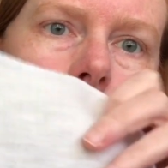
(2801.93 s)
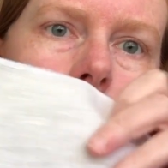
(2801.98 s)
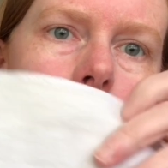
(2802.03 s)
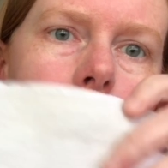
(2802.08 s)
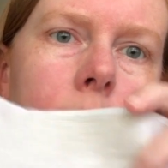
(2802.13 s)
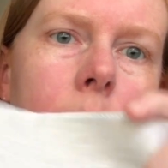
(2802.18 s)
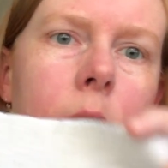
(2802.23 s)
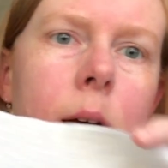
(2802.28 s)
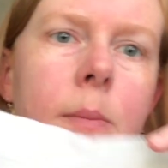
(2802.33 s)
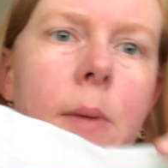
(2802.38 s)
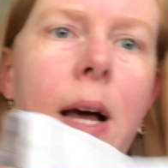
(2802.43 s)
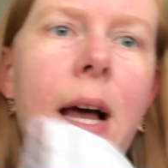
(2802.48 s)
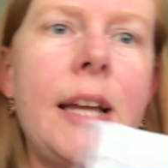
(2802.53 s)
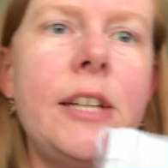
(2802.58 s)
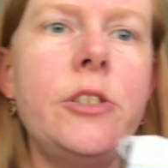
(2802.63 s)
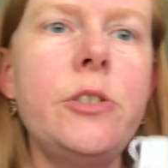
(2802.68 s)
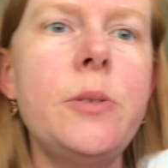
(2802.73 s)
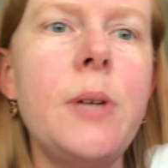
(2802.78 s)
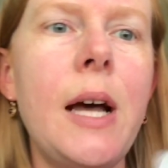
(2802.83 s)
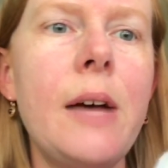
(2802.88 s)
I
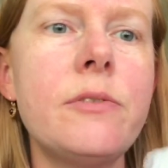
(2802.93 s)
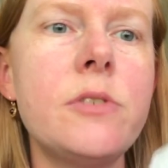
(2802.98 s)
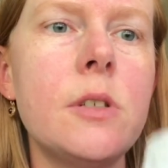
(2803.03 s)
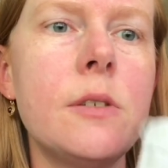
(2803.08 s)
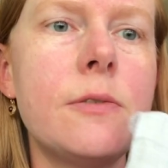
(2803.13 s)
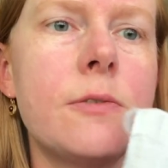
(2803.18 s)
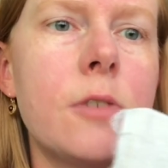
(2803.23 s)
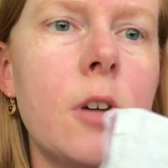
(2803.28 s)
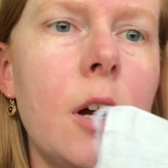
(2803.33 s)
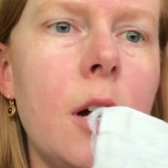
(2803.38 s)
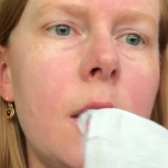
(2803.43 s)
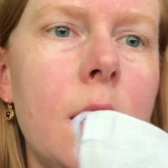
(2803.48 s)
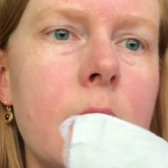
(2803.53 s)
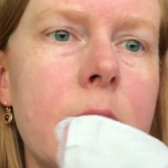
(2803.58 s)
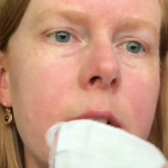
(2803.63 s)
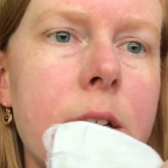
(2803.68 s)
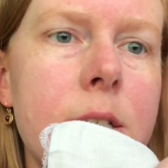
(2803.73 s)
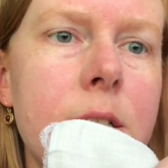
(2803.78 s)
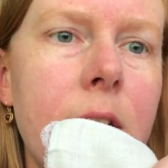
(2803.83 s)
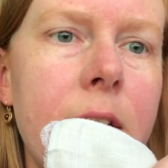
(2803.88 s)
do have to frog
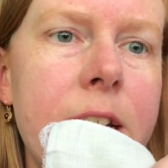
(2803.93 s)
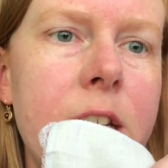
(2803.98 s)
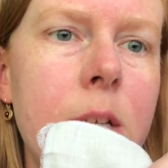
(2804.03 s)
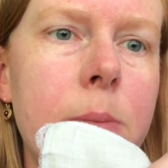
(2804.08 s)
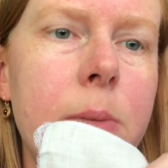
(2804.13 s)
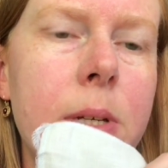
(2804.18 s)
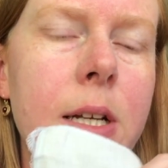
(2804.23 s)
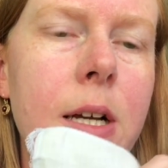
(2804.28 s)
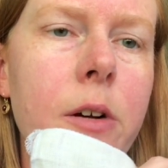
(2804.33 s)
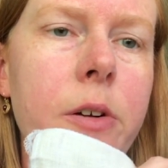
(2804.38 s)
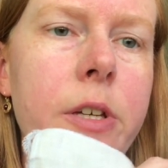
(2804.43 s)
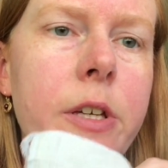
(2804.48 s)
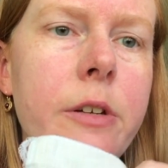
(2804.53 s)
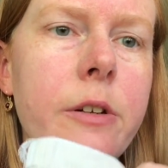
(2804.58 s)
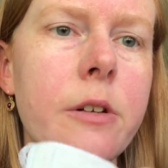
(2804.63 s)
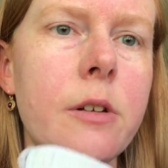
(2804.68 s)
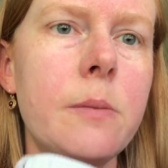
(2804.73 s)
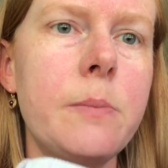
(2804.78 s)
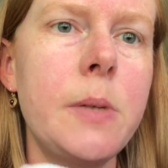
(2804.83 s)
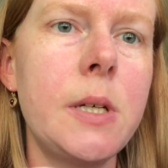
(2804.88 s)
a tiny bit out
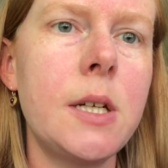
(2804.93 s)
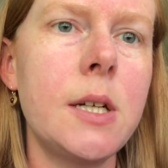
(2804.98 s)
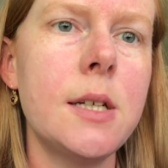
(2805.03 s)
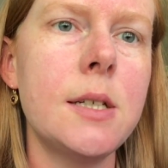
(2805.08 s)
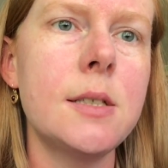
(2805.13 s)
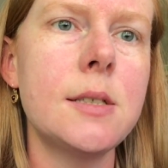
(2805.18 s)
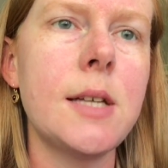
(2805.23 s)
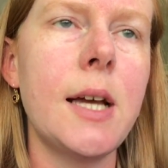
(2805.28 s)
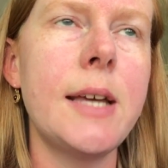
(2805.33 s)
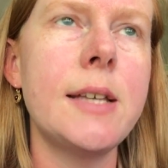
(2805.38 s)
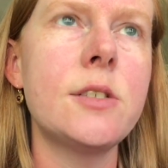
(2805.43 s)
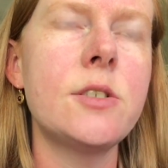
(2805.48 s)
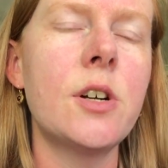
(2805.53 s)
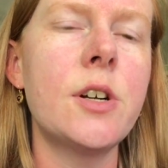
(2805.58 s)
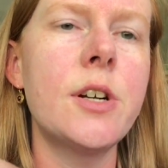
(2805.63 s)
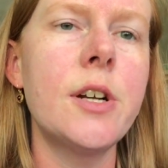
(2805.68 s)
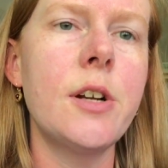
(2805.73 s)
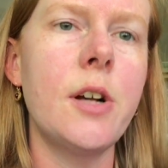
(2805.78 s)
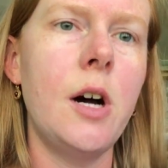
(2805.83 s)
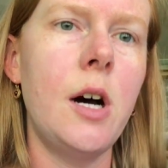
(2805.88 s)
here because I
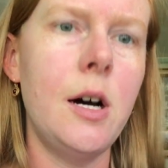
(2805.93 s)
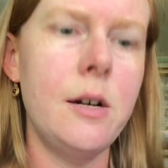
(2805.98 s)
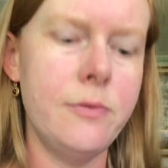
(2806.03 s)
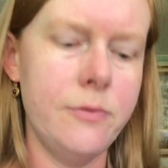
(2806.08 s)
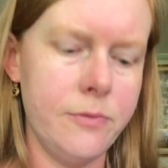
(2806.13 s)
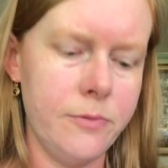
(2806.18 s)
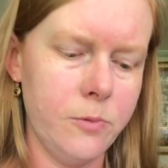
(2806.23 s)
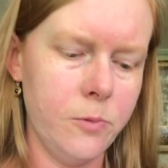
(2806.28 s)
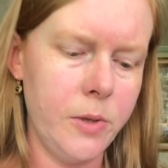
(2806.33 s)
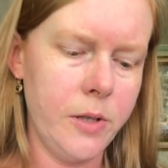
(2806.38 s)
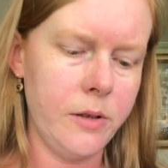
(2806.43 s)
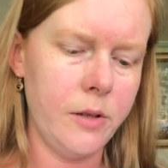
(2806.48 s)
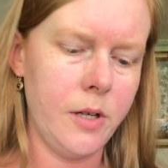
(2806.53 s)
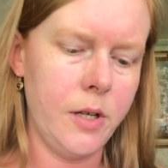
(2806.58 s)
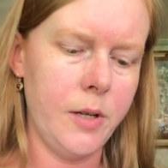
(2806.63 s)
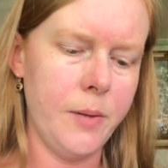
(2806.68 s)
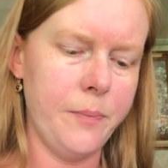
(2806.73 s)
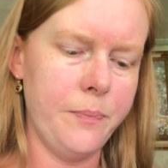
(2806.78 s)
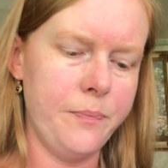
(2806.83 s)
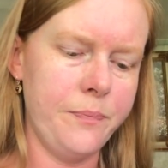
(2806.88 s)
started off with
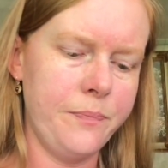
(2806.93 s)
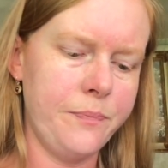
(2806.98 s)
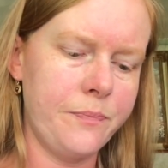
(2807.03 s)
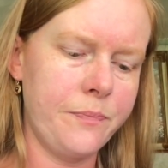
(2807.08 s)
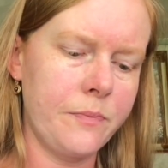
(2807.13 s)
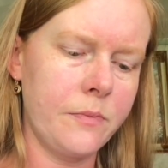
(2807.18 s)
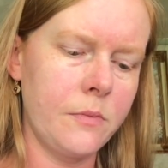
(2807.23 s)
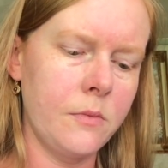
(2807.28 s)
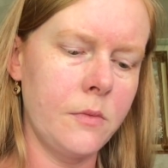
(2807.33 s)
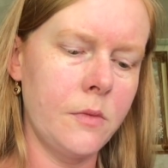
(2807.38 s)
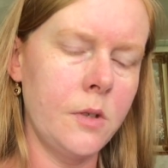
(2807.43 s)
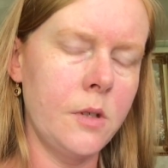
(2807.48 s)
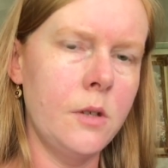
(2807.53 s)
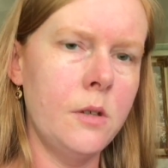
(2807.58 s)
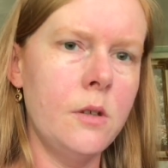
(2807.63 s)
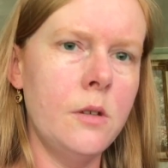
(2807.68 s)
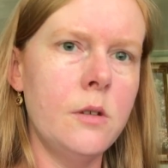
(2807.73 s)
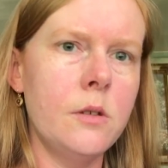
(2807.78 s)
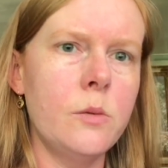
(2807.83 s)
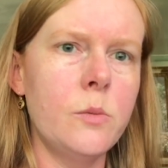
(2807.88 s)

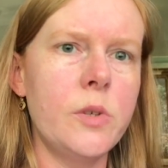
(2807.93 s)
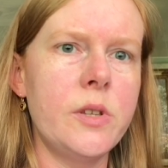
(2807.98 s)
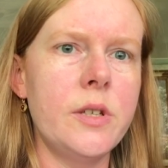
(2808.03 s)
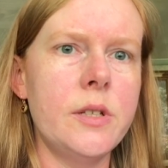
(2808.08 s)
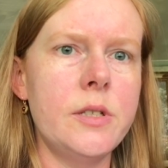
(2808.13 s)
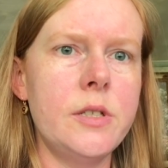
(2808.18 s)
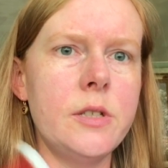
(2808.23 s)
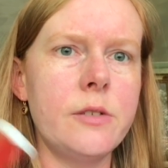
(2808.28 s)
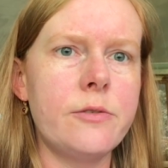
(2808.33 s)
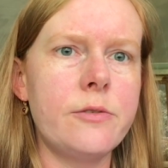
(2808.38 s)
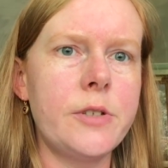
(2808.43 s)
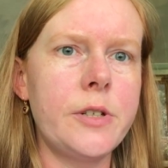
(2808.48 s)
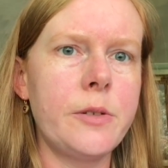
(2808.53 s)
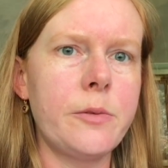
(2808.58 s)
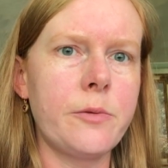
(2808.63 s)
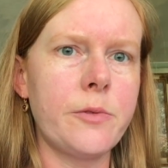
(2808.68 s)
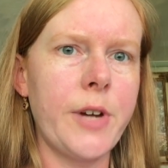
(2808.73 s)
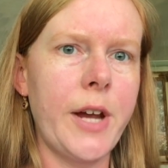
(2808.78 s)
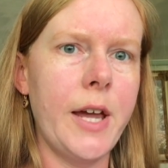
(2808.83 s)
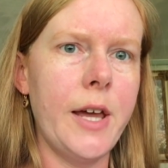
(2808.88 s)
a
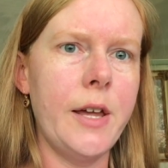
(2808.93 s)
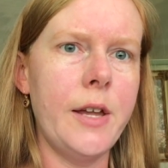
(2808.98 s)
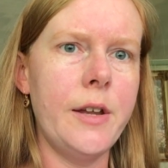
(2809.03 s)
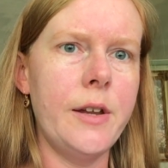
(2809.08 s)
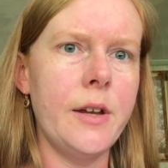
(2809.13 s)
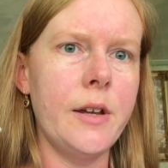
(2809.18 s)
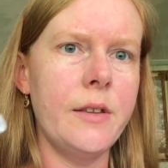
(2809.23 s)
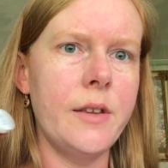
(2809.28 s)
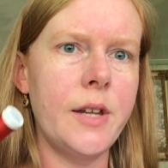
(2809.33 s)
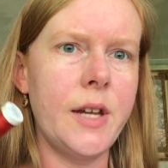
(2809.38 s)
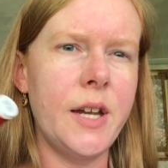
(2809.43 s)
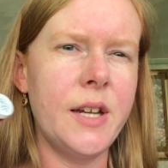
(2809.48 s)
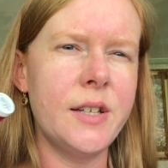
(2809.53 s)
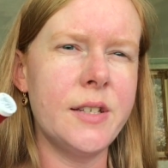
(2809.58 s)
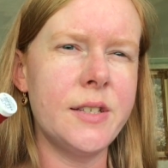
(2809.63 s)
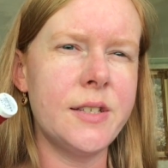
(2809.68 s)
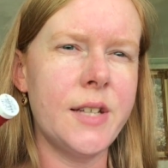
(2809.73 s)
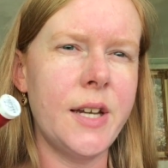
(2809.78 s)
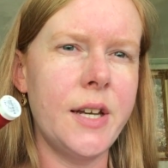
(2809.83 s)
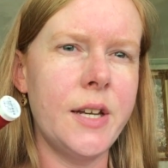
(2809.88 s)
different red and then I
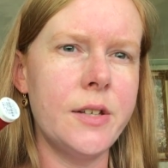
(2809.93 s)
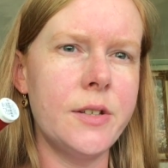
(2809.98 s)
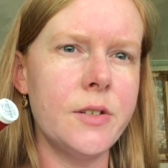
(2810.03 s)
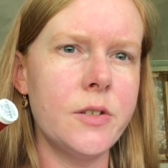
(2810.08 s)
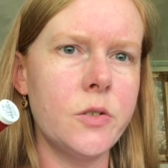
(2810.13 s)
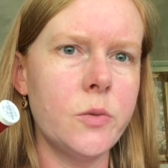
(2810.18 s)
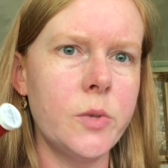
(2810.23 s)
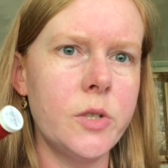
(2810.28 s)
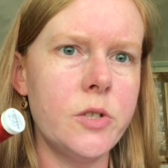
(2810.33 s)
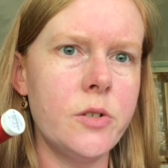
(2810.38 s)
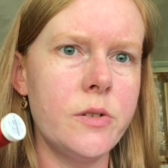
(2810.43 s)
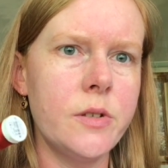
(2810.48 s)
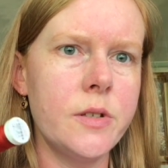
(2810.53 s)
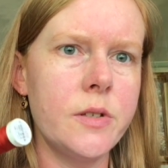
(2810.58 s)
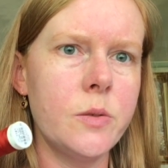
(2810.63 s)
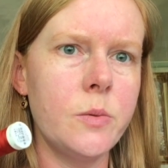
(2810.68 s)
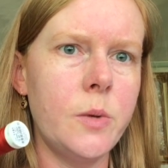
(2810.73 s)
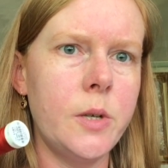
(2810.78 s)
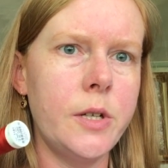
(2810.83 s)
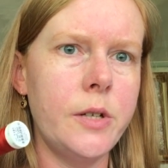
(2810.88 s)
decided to switch
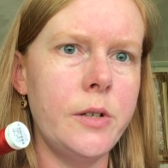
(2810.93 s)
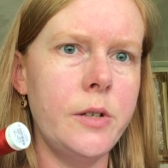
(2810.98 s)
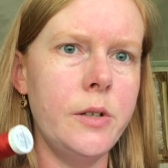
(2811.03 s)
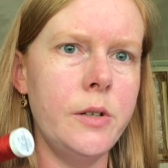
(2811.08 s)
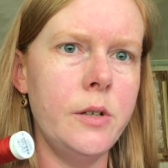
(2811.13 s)
this one.